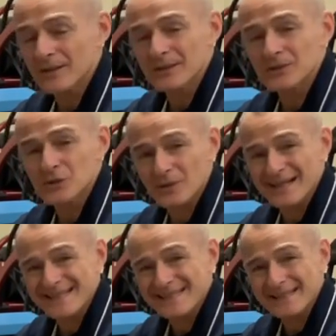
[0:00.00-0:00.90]
on
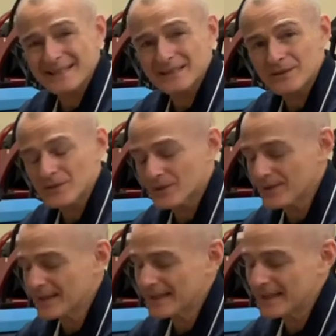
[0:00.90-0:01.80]
dry skin so
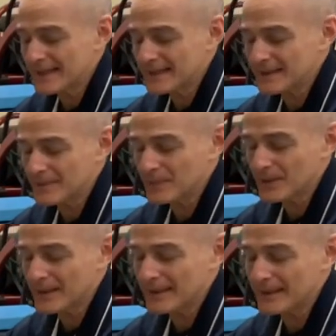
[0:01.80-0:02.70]
that I can
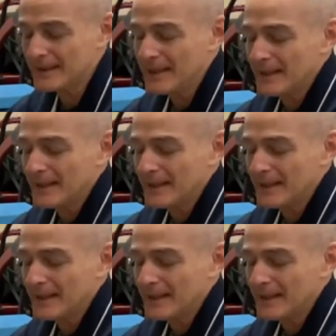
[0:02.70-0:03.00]
apply